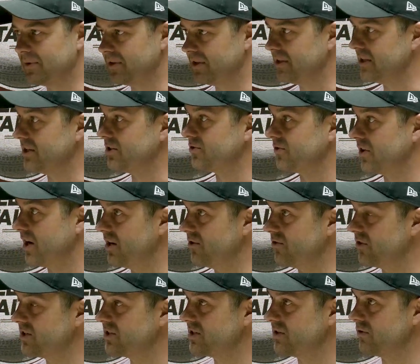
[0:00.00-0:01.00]
within the
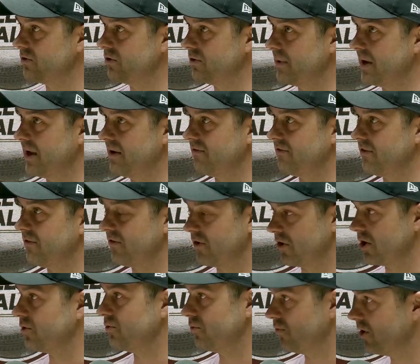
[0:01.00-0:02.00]
Australian dressing room, and for
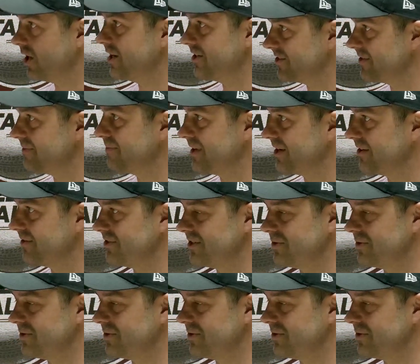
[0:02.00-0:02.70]
very good reason,